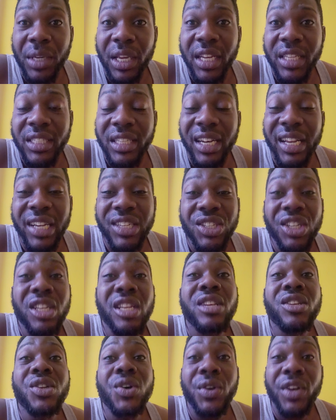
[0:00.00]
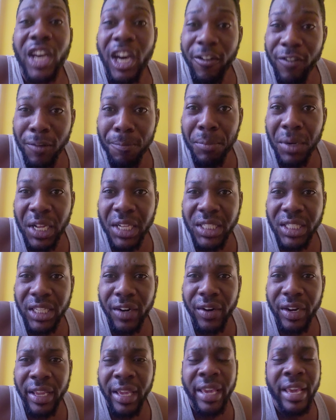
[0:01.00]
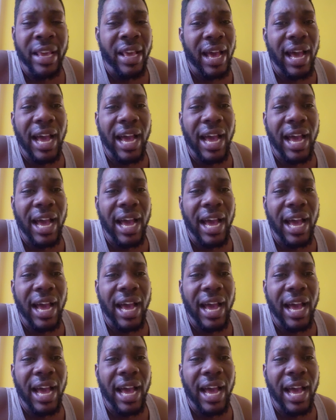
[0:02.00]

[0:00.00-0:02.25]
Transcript: You understand? And she did, don't have it plans already.